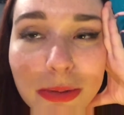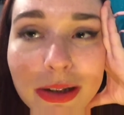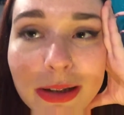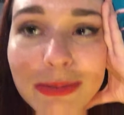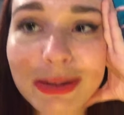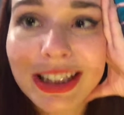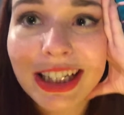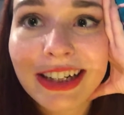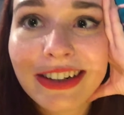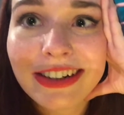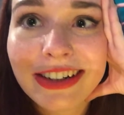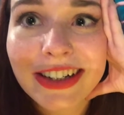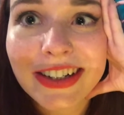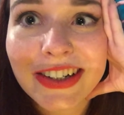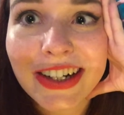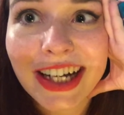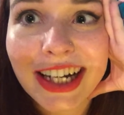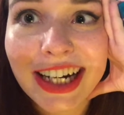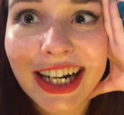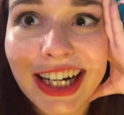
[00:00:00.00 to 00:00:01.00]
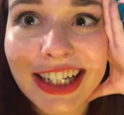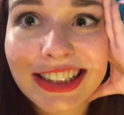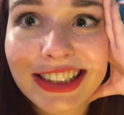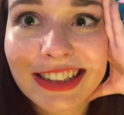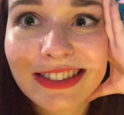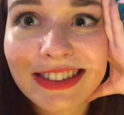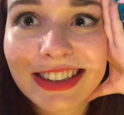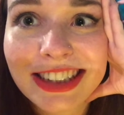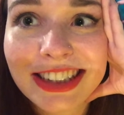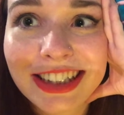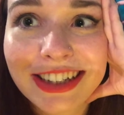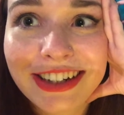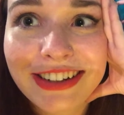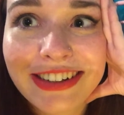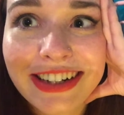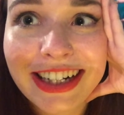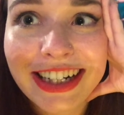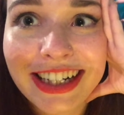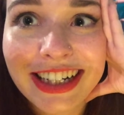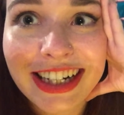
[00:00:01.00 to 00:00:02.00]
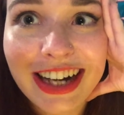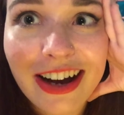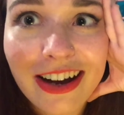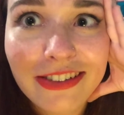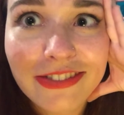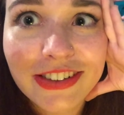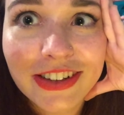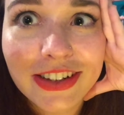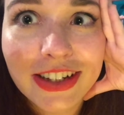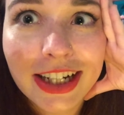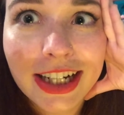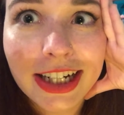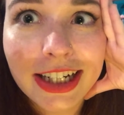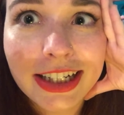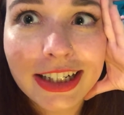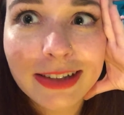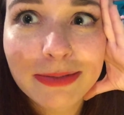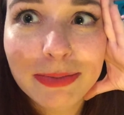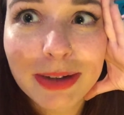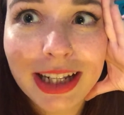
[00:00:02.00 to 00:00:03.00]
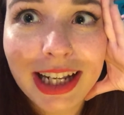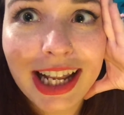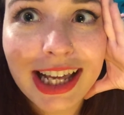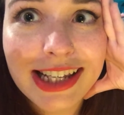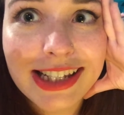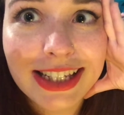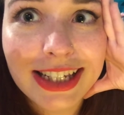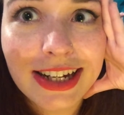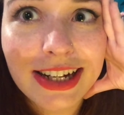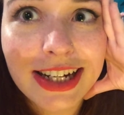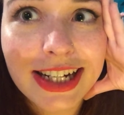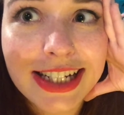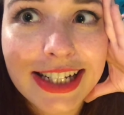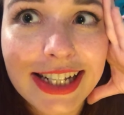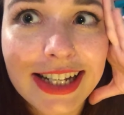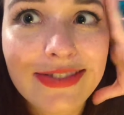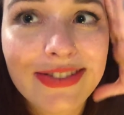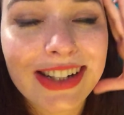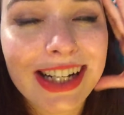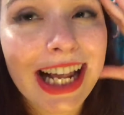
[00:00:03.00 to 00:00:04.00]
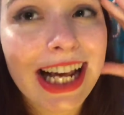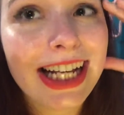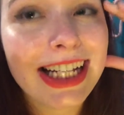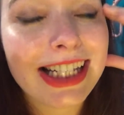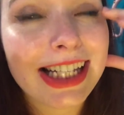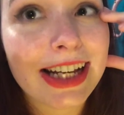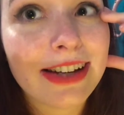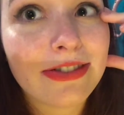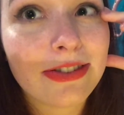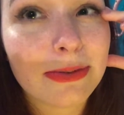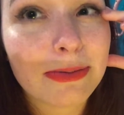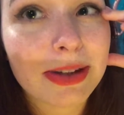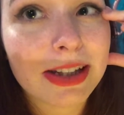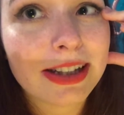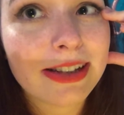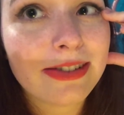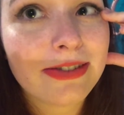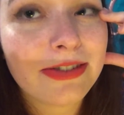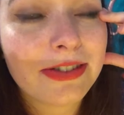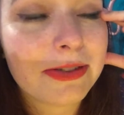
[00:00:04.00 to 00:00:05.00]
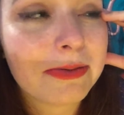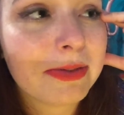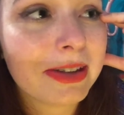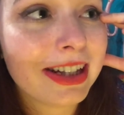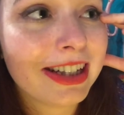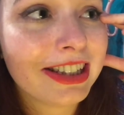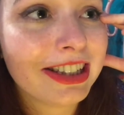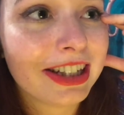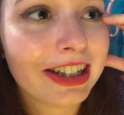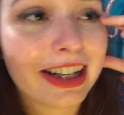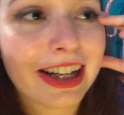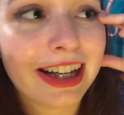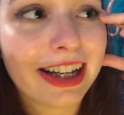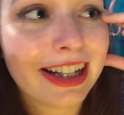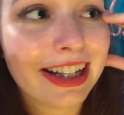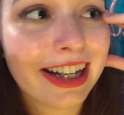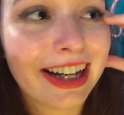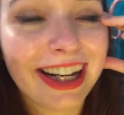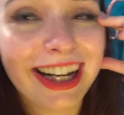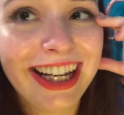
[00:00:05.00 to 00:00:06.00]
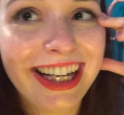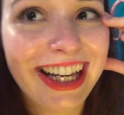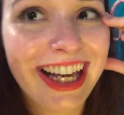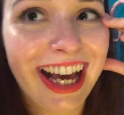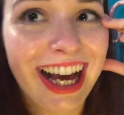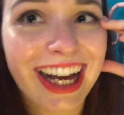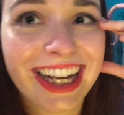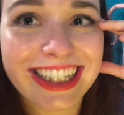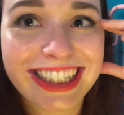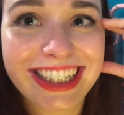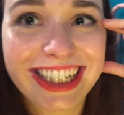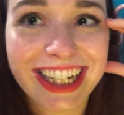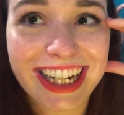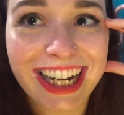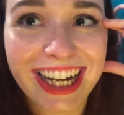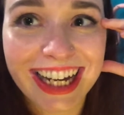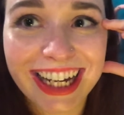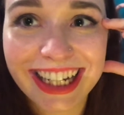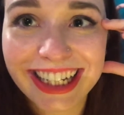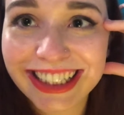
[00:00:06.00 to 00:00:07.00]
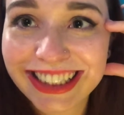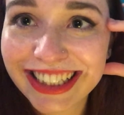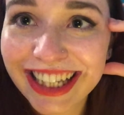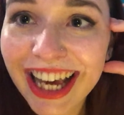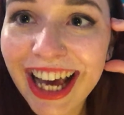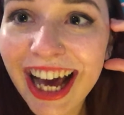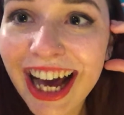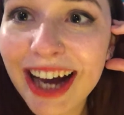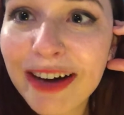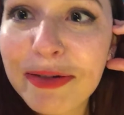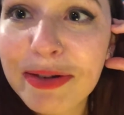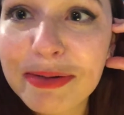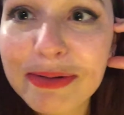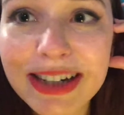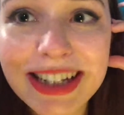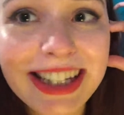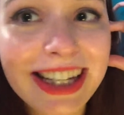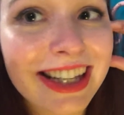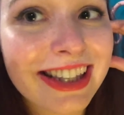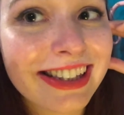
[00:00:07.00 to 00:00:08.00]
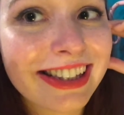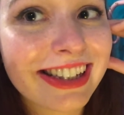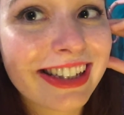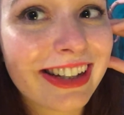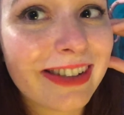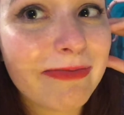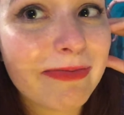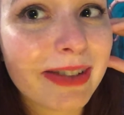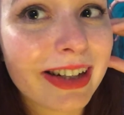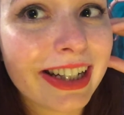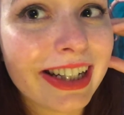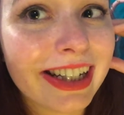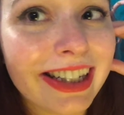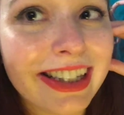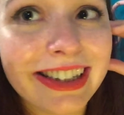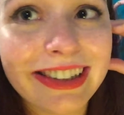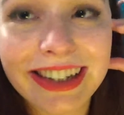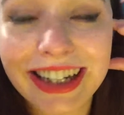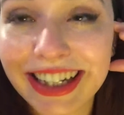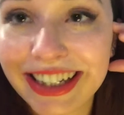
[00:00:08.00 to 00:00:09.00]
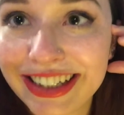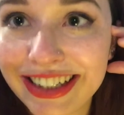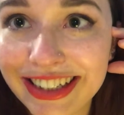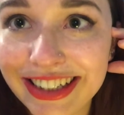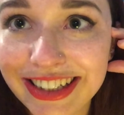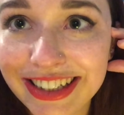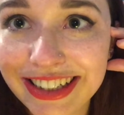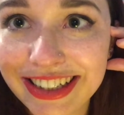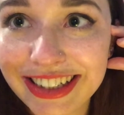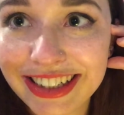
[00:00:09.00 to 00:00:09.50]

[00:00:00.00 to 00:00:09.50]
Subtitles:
poop cereal and it had so much sugar in, and now I feel like my lazy eye is even lazier from the sugar, like it actually is. And one of my teeth has gone blue, and